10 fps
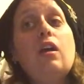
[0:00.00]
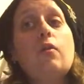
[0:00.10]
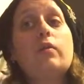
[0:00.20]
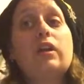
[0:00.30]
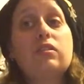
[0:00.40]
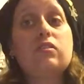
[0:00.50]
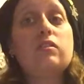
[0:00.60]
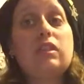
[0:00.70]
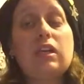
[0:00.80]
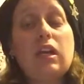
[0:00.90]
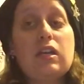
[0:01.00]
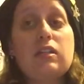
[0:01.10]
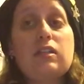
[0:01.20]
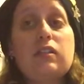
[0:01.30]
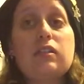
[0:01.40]
when I do the
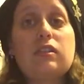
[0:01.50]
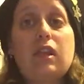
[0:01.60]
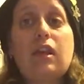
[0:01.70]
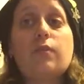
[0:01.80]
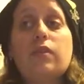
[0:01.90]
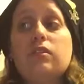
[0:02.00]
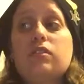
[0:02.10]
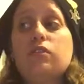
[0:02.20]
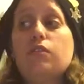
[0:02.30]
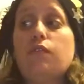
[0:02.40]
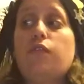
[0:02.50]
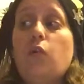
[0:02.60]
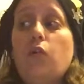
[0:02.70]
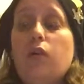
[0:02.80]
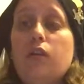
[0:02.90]
dance that I want to do
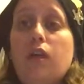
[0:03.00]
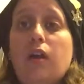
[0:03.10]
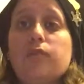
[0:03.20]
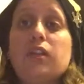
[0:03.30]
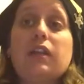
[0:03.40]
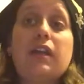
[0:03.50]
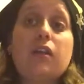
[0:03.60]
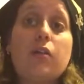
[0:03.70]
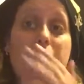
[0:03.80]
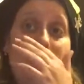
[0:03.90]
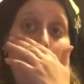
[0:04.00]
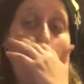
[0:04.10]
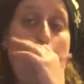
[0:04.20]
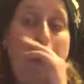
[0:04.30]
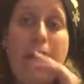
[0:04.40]
for the Let It Go
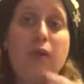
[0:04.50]
song,